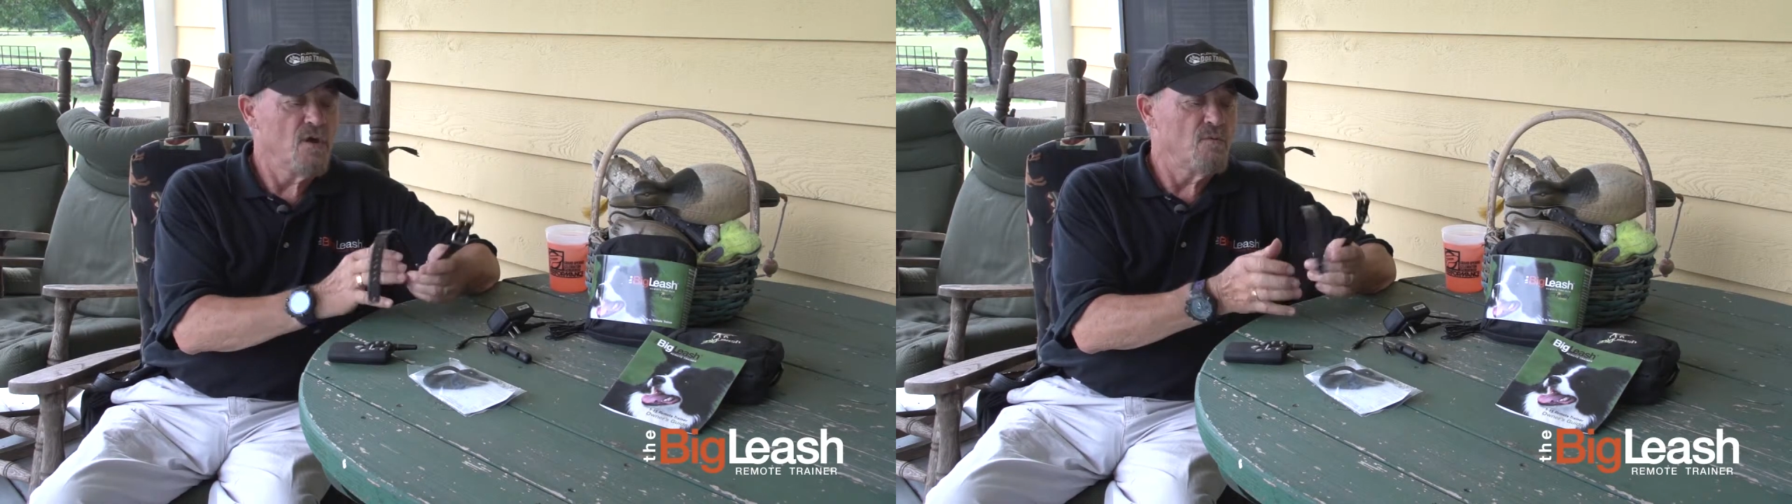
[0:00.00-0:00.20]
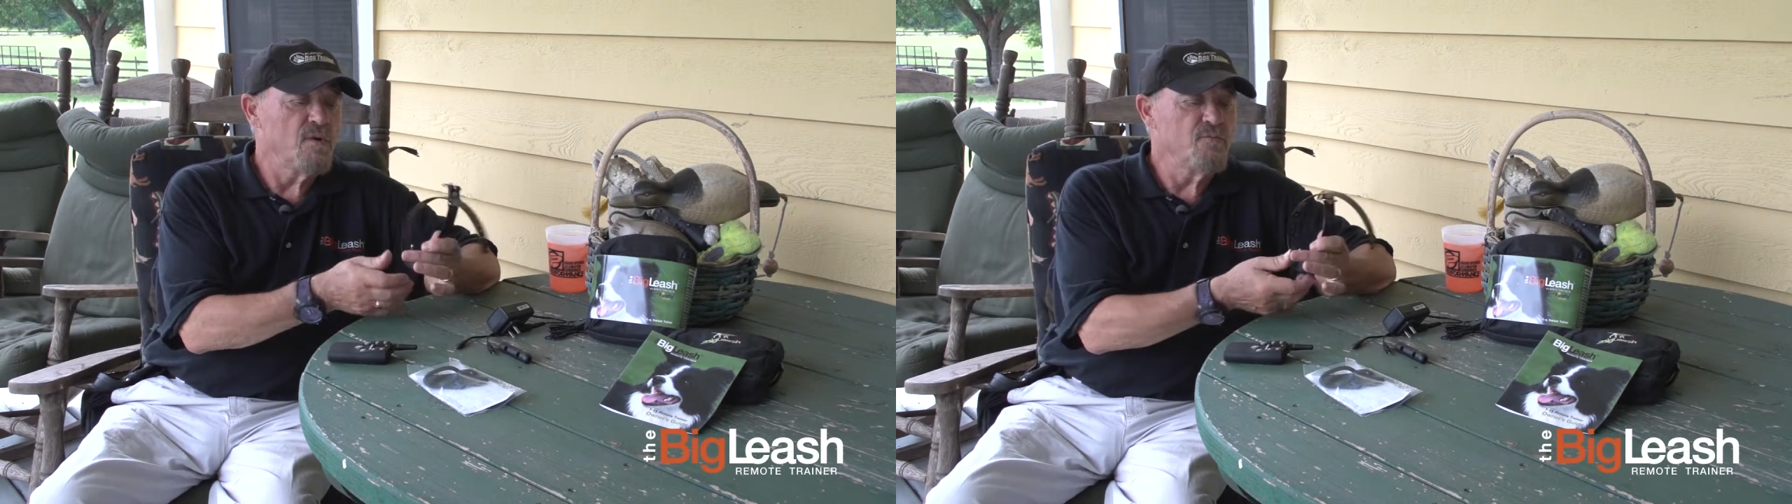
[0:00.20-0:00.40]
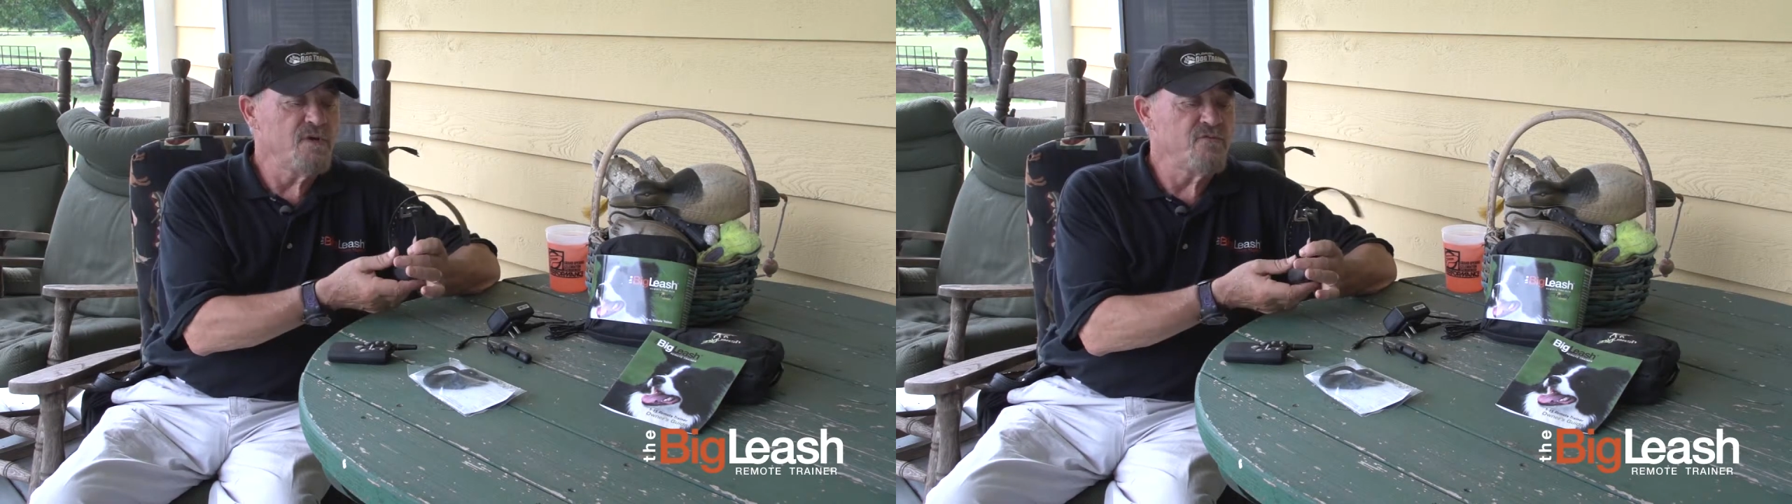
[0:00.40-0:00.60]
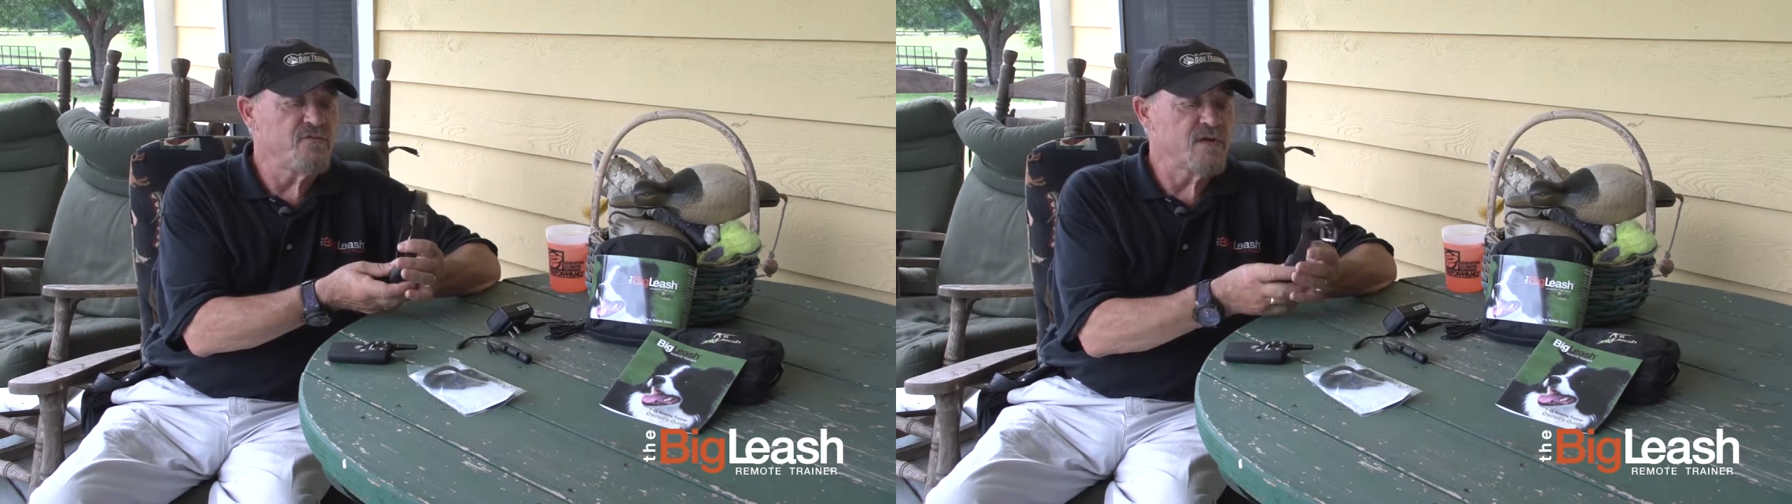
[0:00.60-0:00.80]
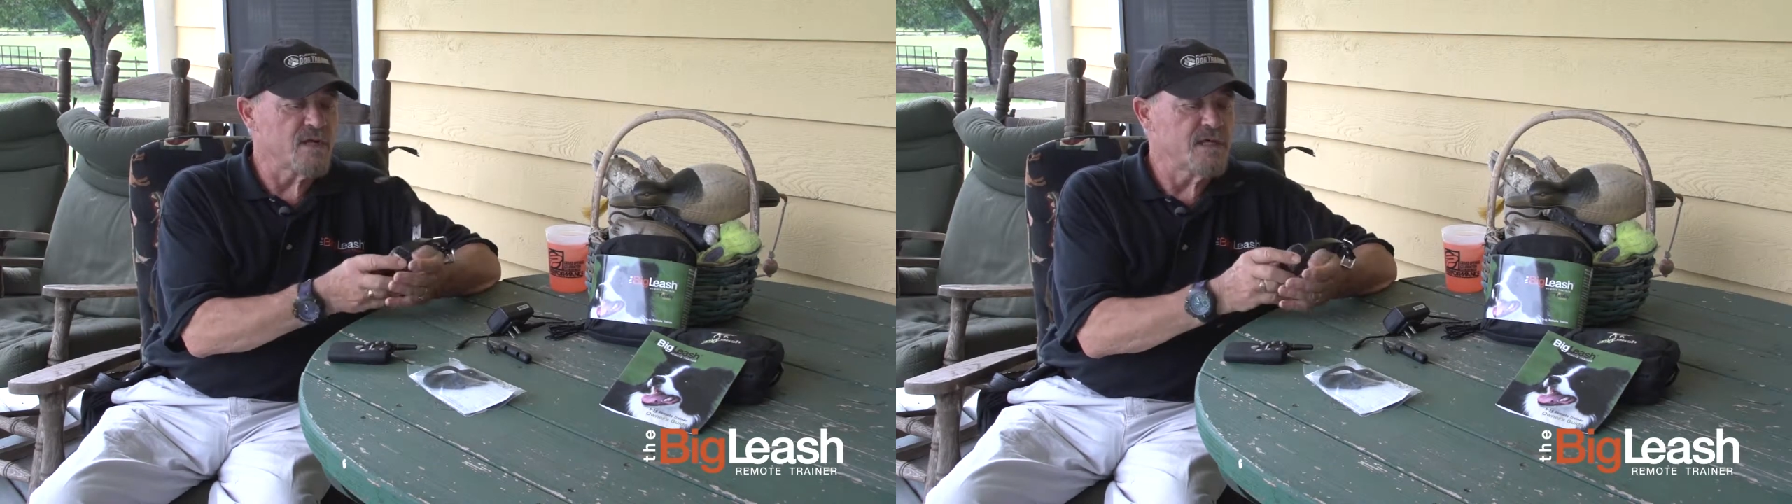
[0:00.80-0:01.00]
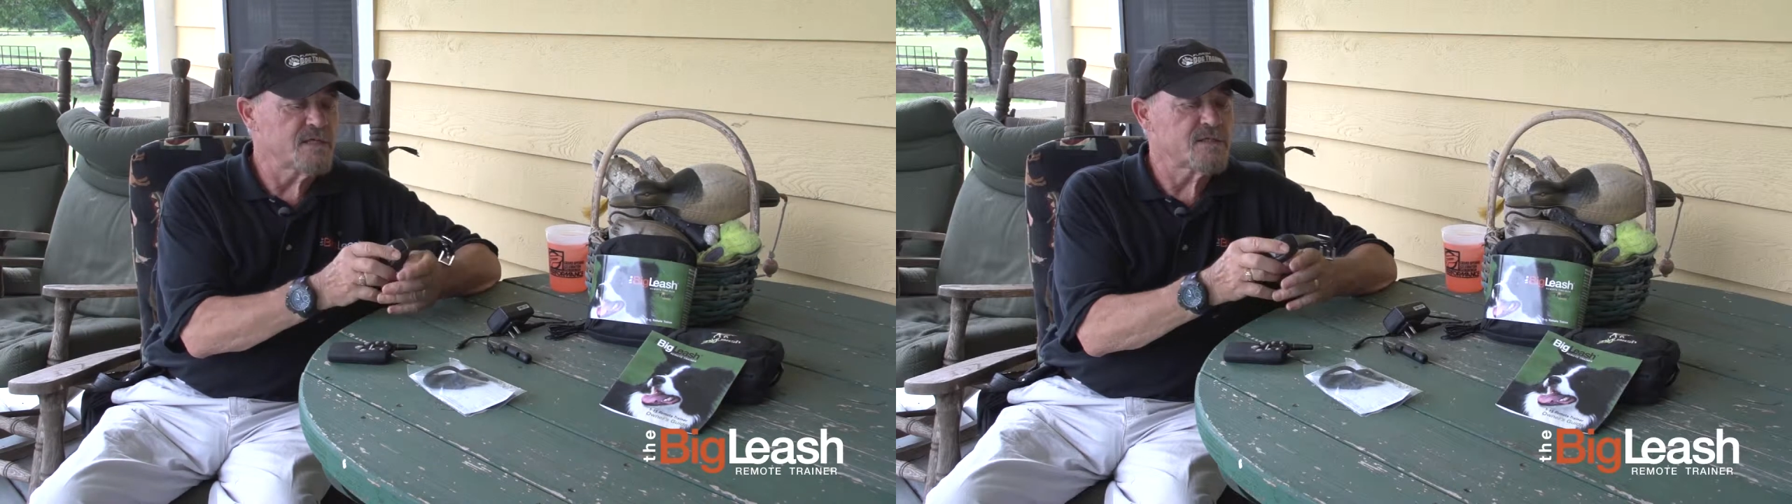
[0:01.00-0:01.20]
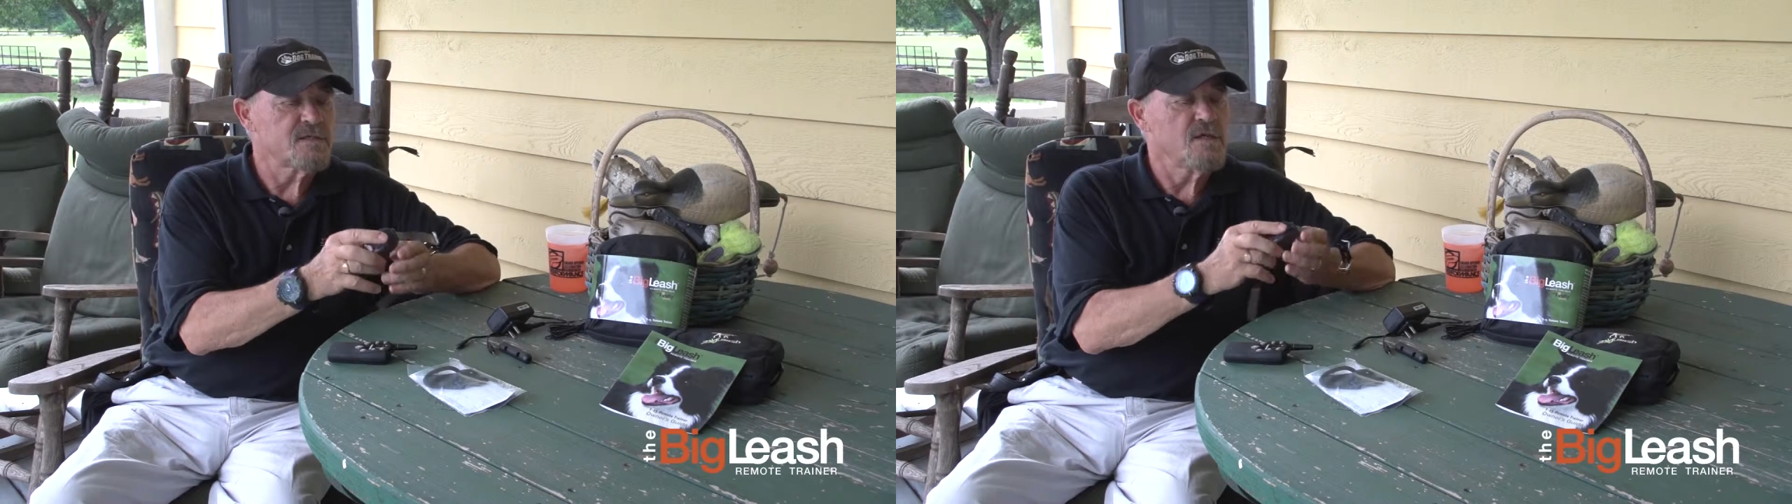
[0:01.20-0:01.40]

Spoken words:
When we feel it,